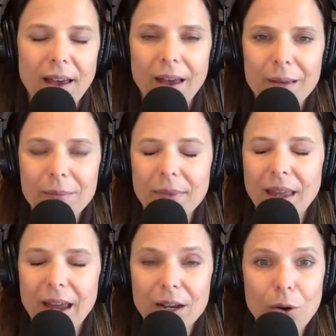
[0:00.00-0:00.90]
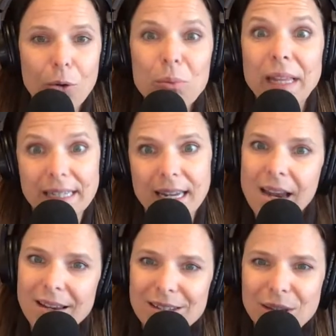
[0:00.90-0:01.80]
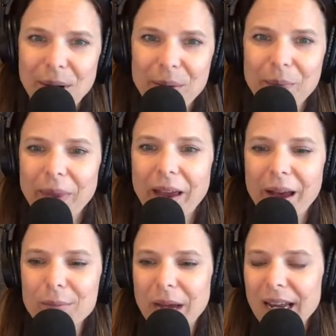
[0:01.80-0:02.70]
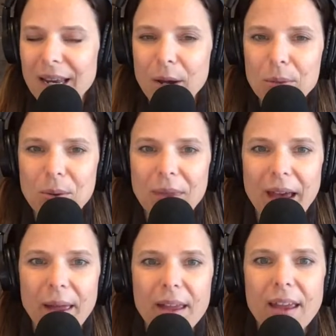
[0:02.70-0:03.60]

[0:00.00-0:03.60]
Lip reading: I know plenty. So I can help you with that.